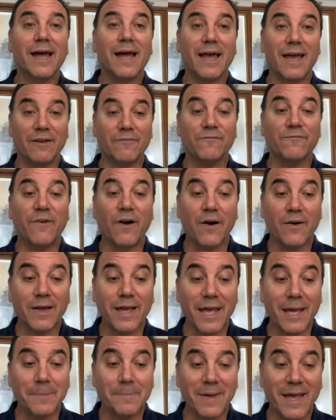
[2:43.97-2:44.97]
and fall
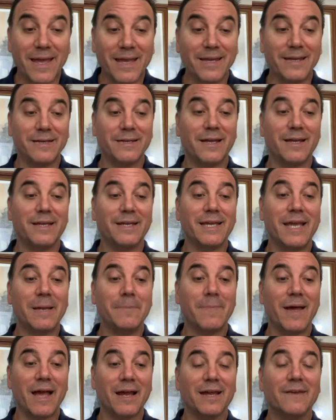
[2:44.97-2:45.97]
campaign, and he came
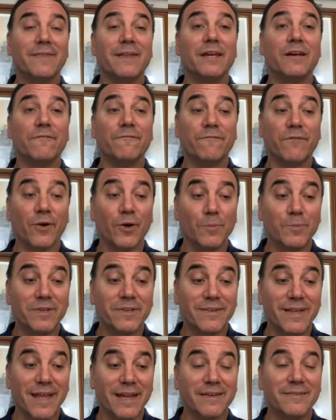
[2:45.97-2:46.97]
back in the Affirmed
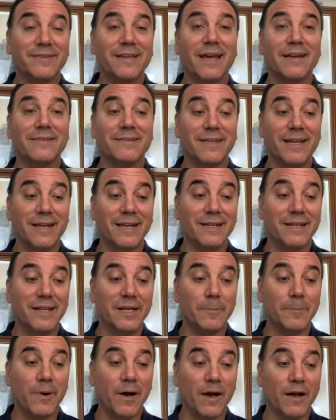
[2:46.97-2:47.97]
Stakes at Santa
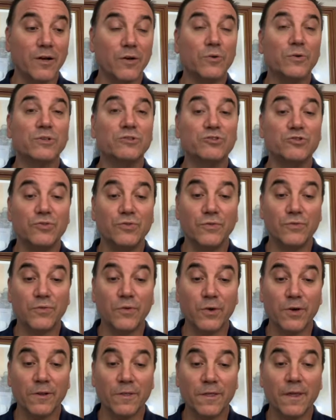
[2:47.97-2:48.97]
Anita Park on June
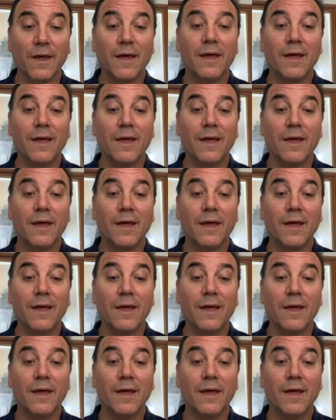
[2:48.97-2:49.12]
4th,